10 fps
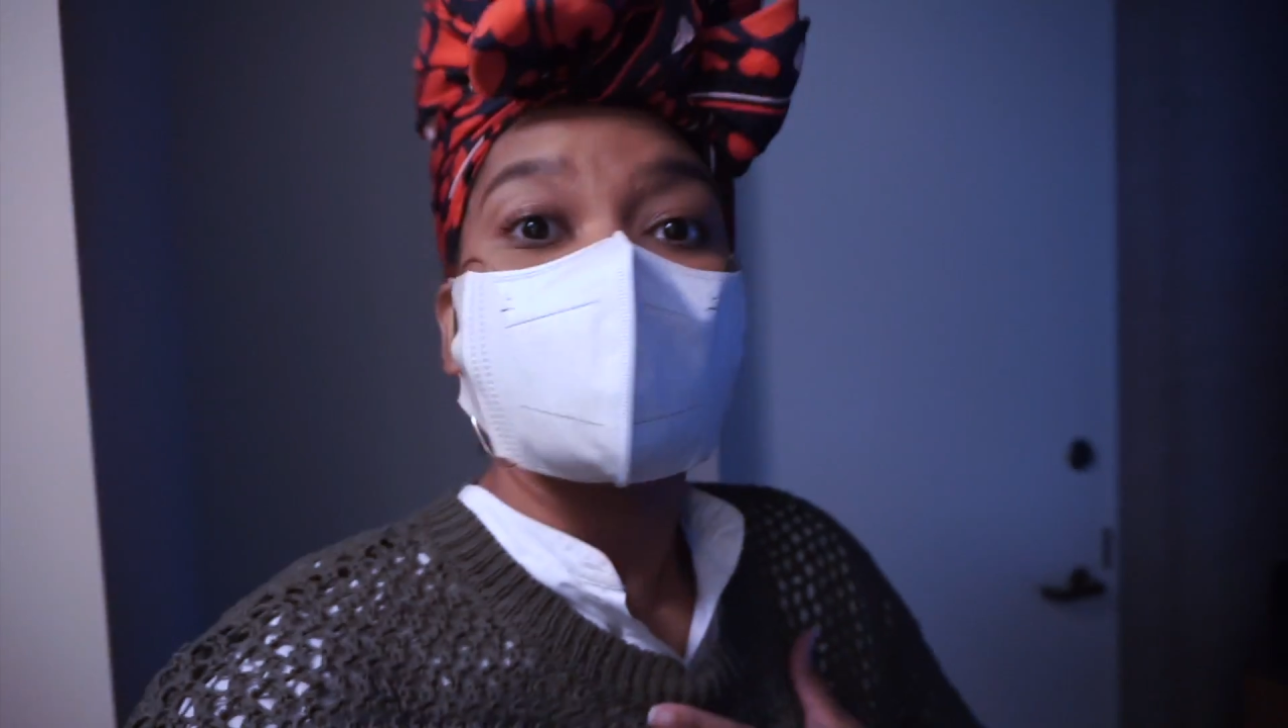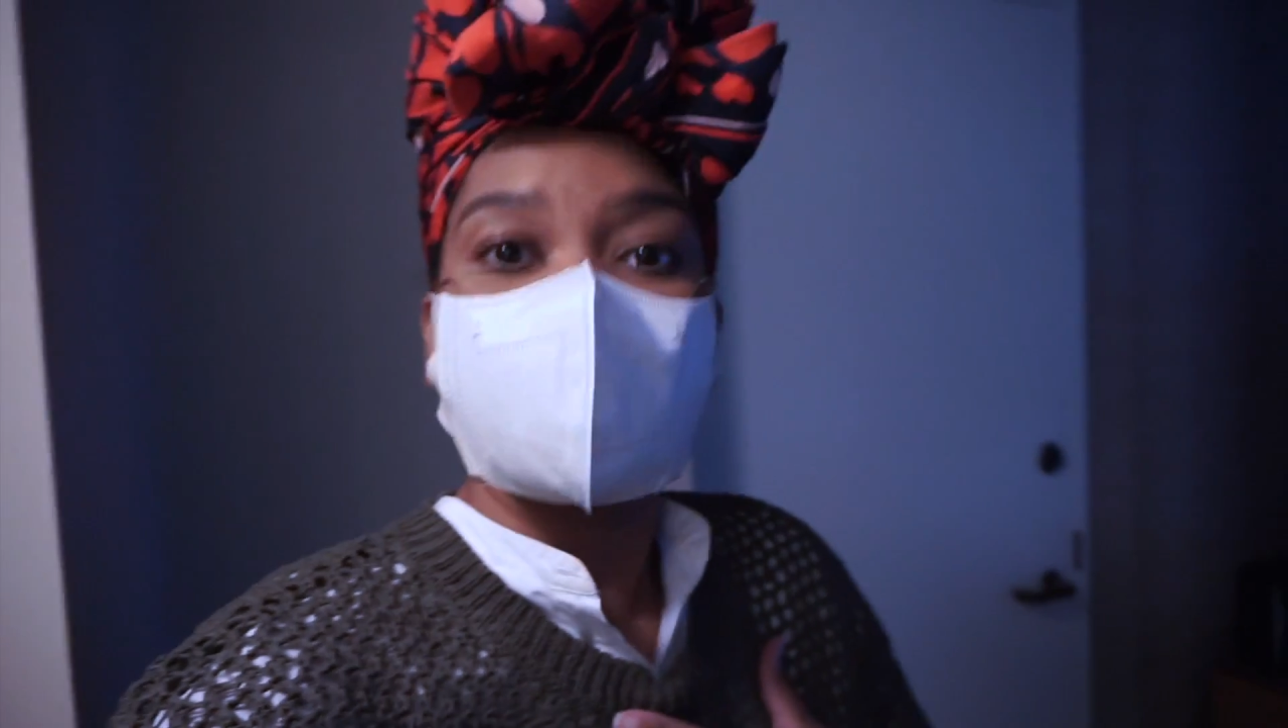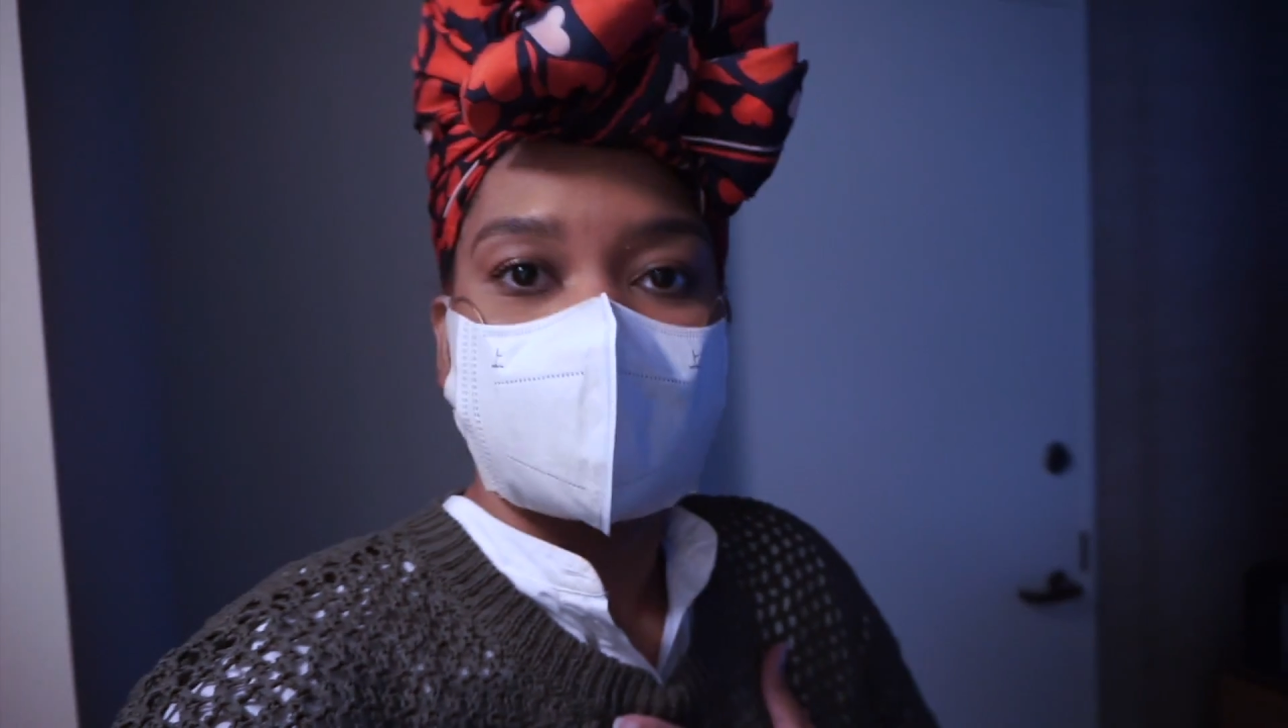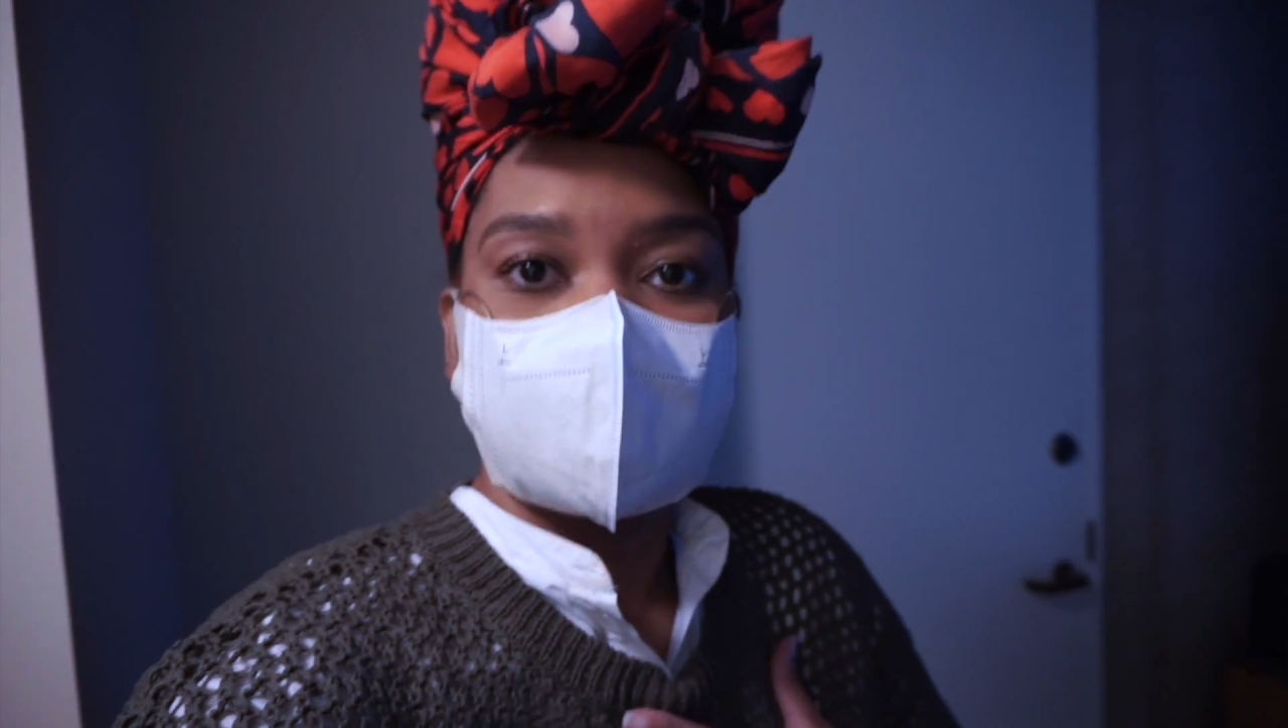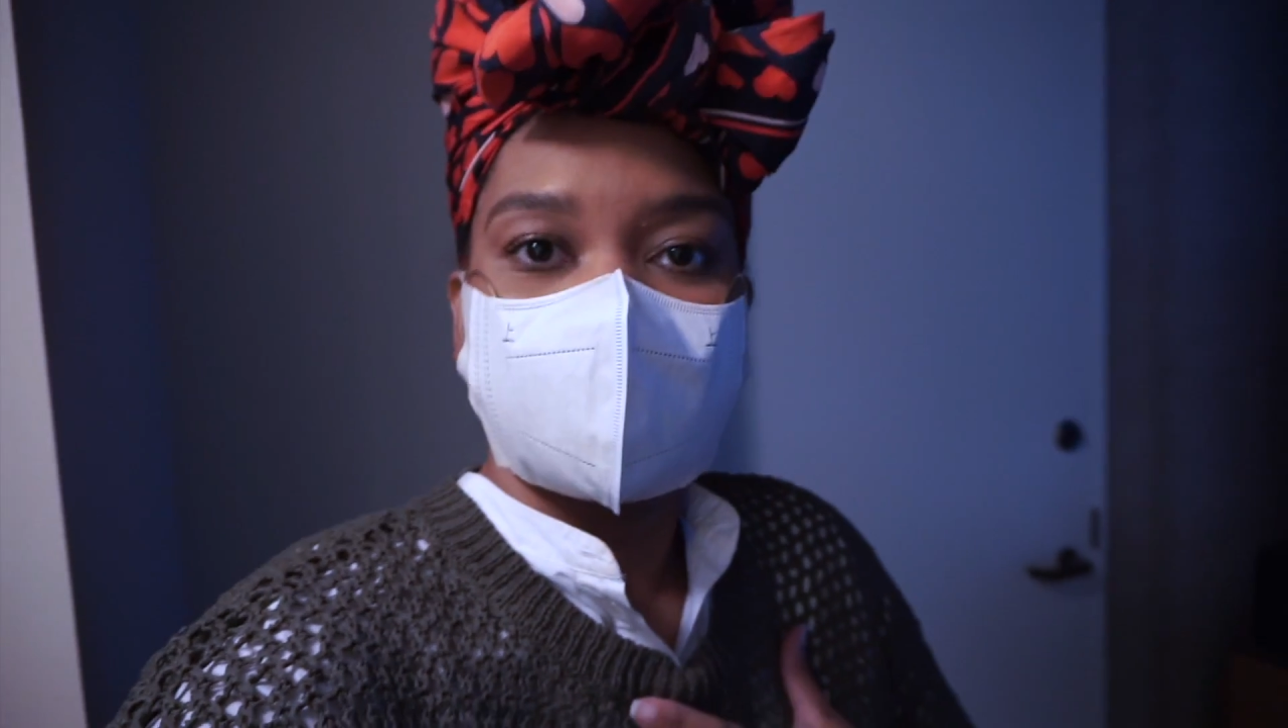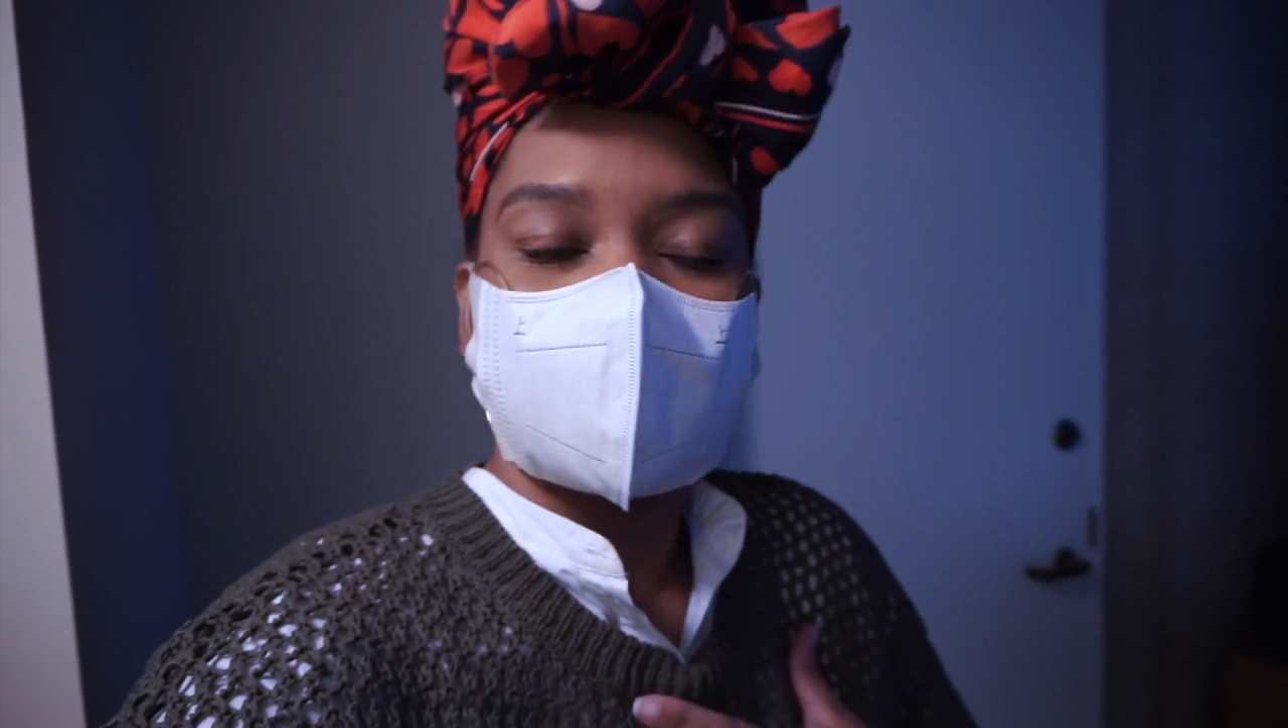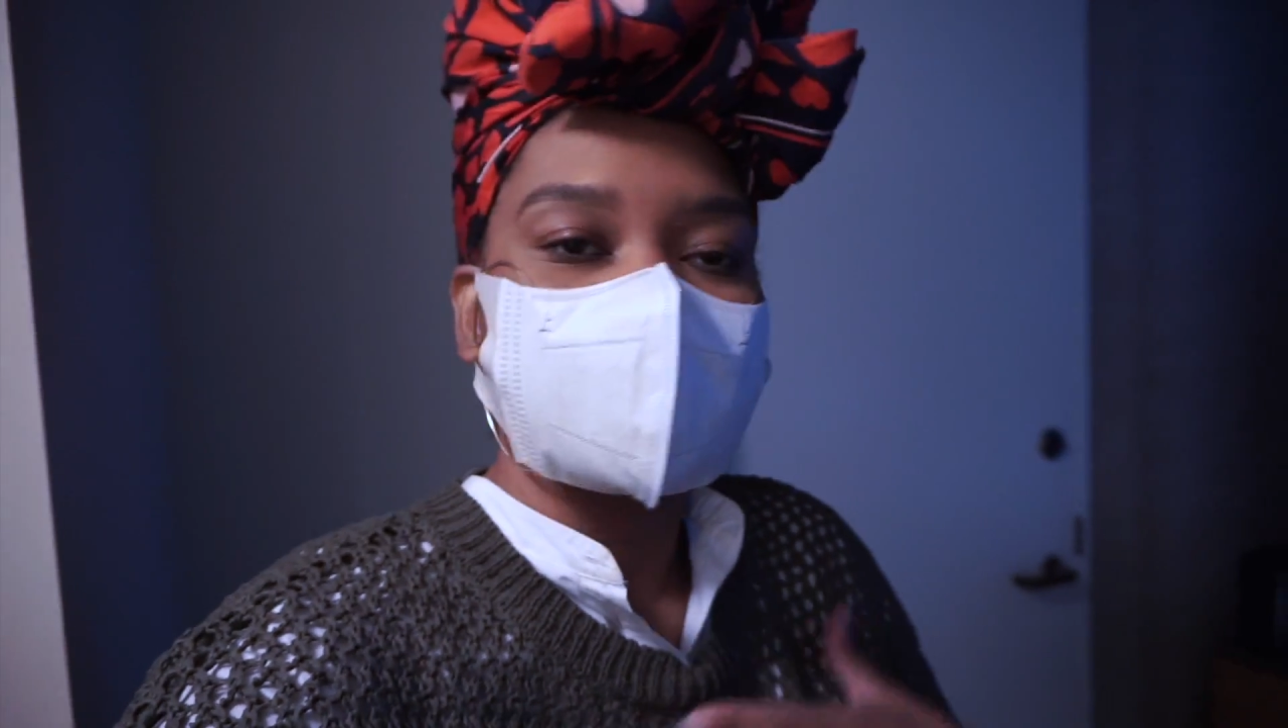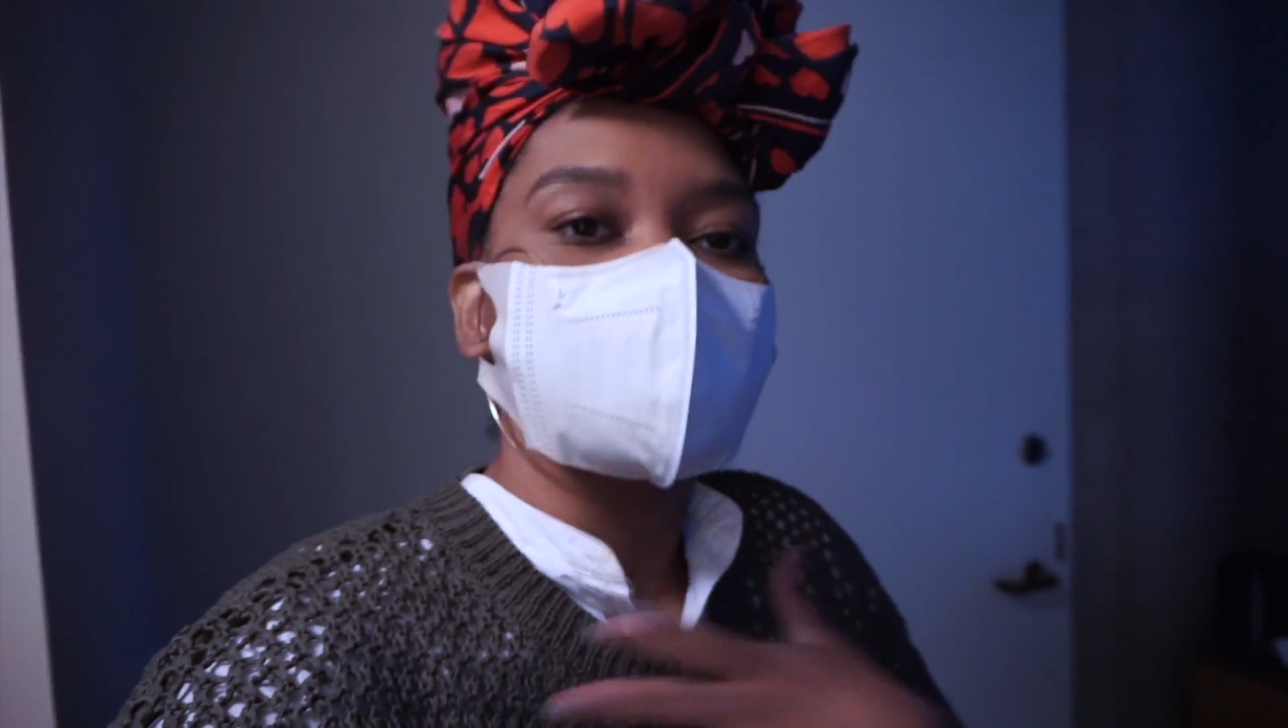freezing because